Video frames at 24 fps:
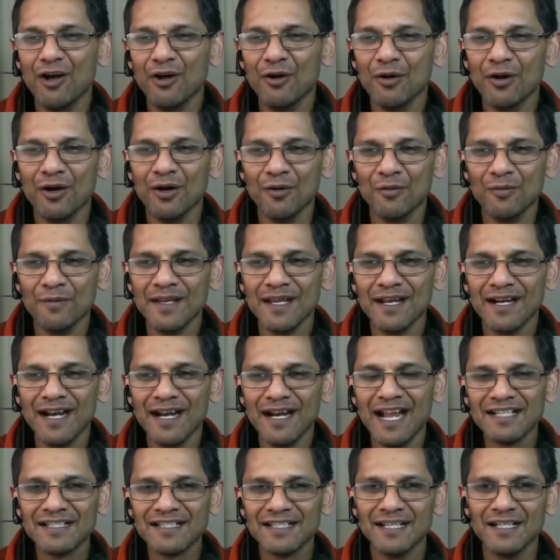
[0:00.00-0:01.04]
All we are
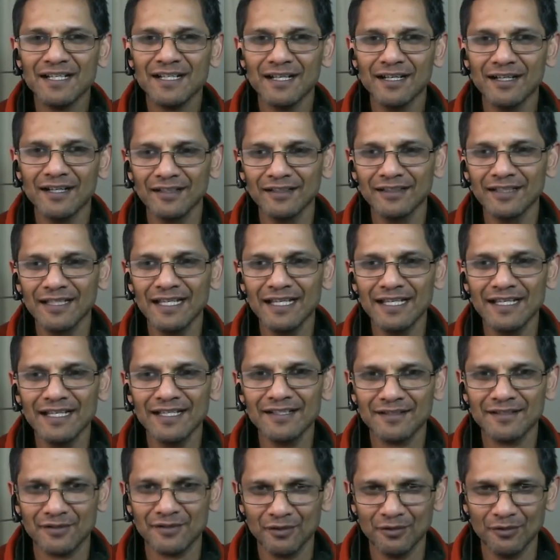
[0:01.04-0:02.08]
asking, Lee,
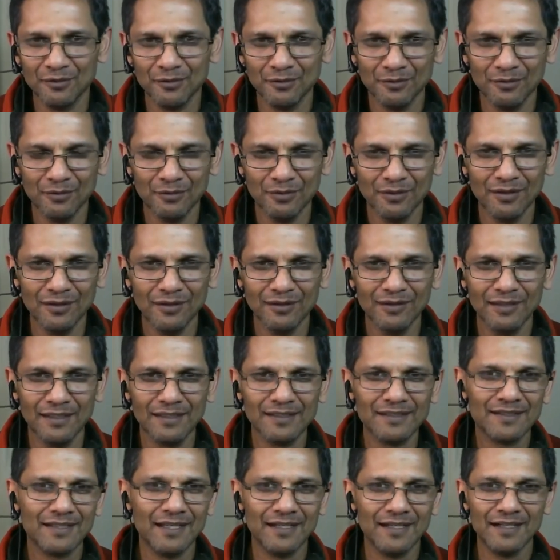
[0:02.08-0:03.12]
is to let
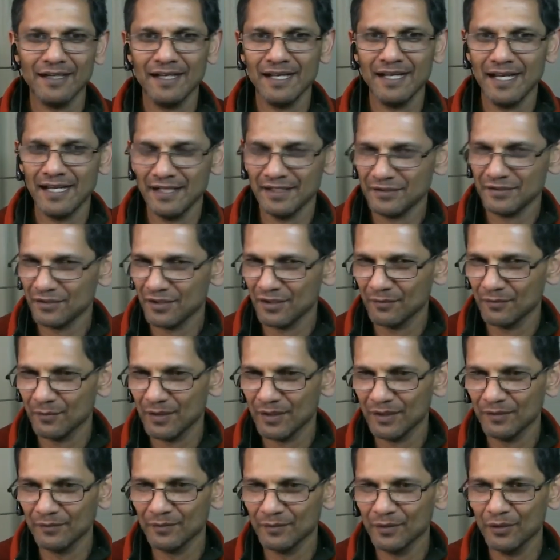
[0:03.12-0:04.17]
us get our hands on
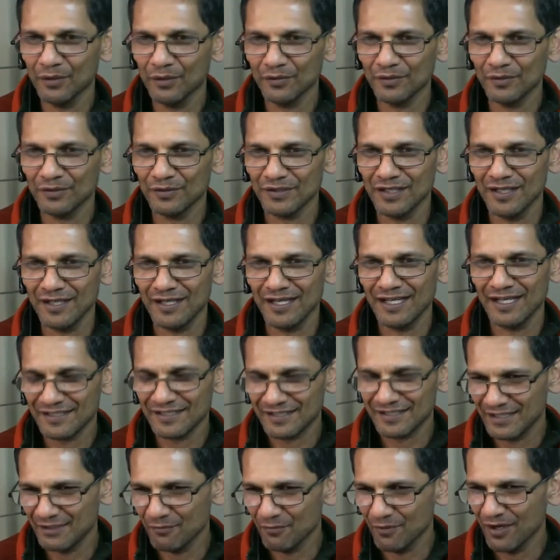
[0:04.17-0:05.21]
one of those
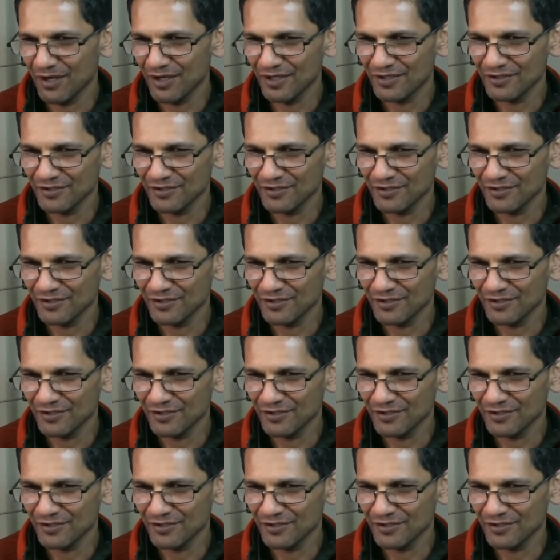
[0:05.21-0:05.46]
X-T1s.